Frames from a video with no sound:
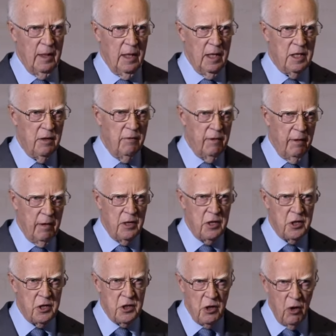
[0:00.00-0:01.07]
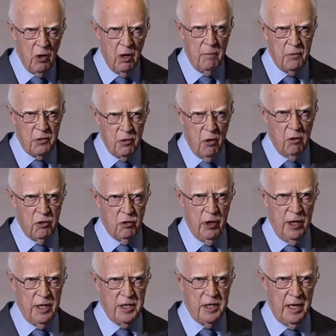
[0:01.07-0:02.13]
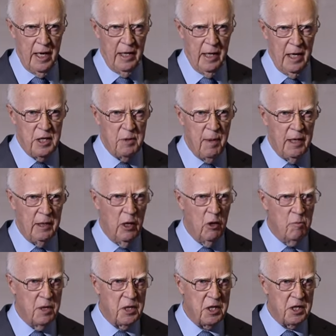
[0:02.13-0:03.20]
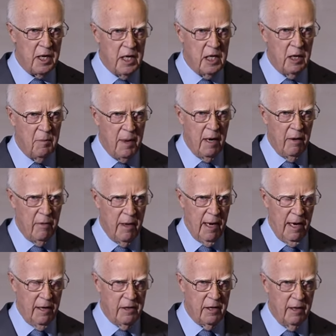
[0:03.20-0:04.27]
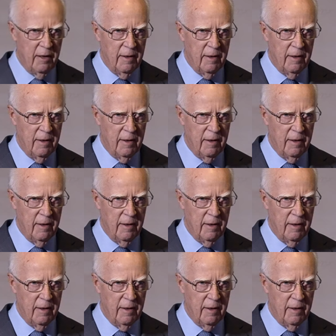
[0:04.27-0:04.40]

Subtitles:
It's a very solemn doctrine, isn't it? Let's make no mistake about that.